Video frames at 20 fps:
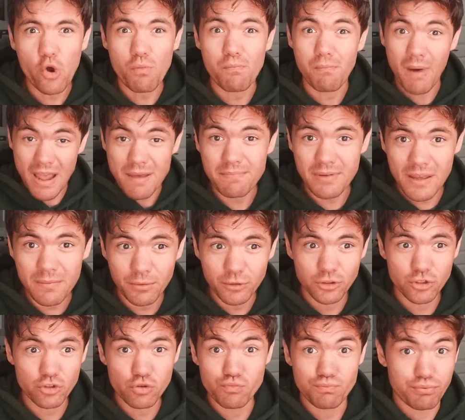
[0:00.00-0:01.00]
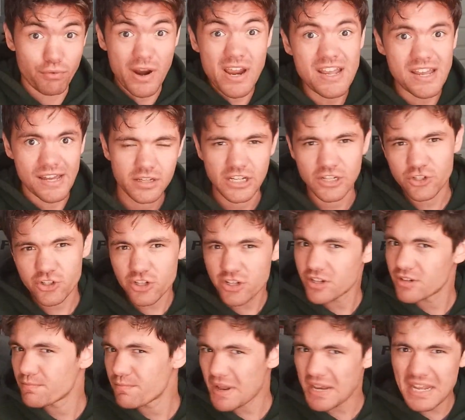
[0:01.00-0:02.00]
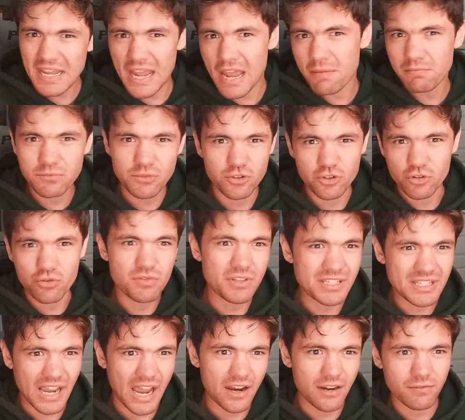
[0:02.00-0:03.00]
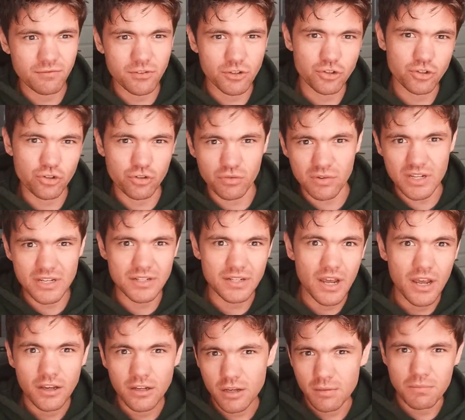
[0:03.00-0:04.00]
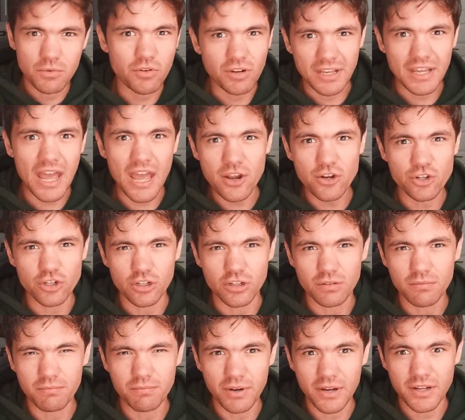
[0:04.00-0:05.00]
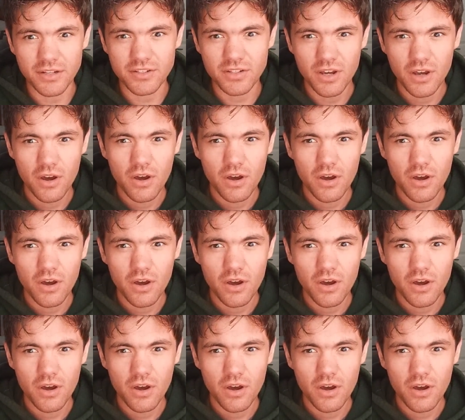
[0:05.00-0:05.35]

might be able to break it. And sure, many games do this kind of discrete communication, but